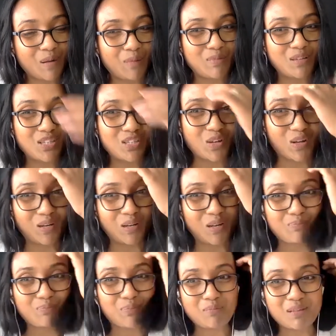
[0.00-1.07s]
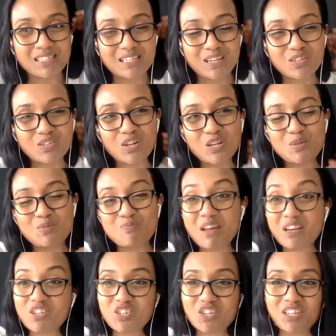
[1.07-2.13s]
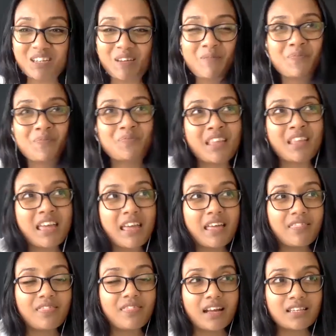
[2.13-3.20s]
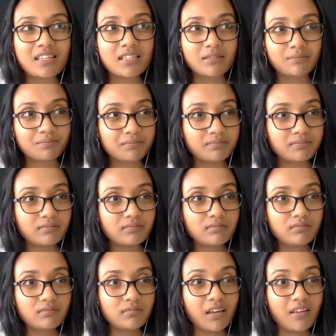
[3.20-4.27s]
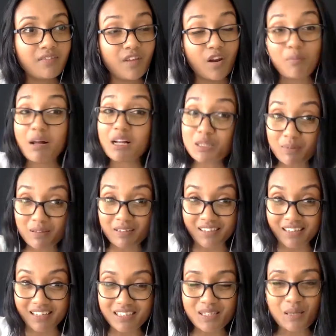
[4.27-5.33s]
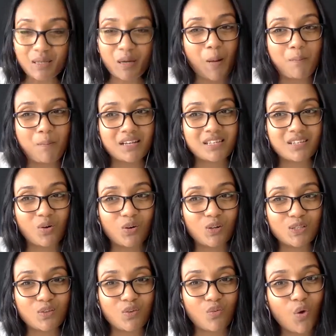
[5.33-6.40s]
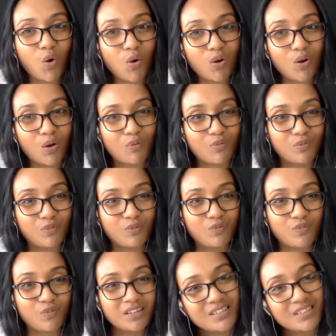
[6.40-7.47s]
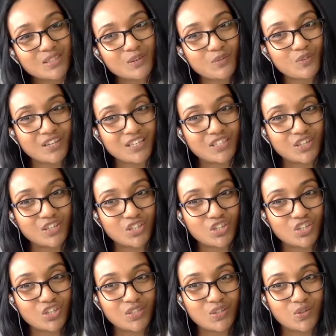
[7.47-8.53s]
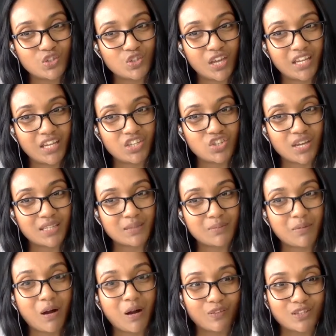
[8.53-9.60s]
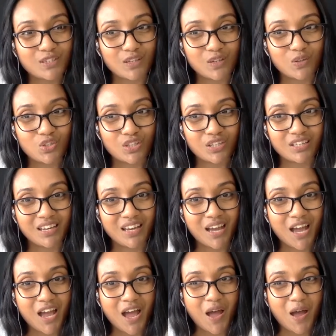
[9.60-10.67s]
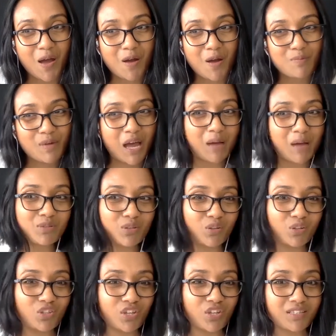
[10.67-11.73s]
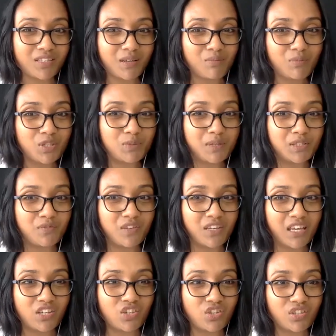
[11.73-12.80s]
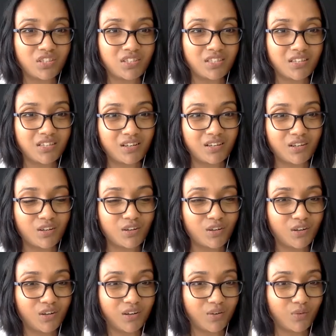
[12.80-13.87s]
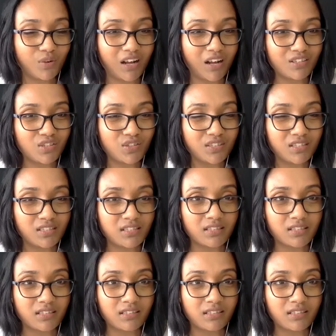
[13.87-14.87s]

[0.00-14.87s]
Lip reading: published on PubMed Central, you mentioned that there are multiple things, but also the role of funders of research needs to change as a part of the solution. Perhaps you could share some more specifications regarding to this?